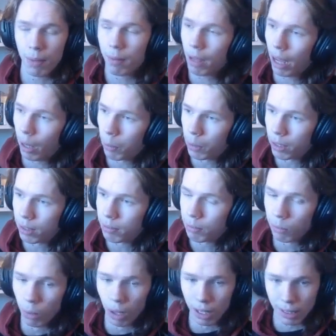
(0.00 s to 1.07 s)
I would
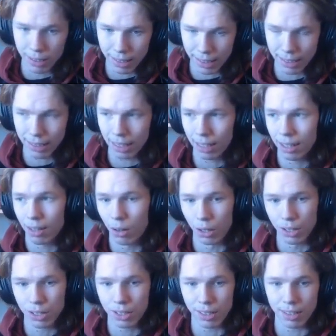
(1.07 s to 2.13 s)
run on 60
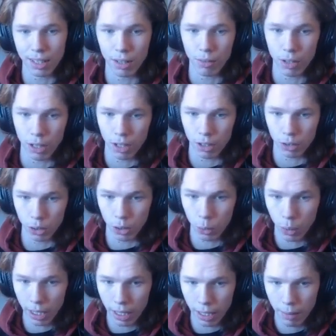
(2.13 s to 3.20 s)
hertz instead of
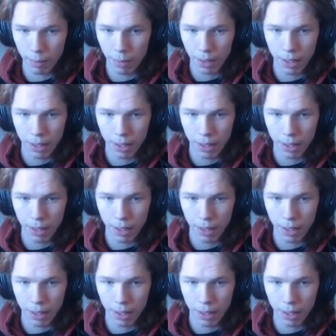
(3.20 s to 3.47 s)
120,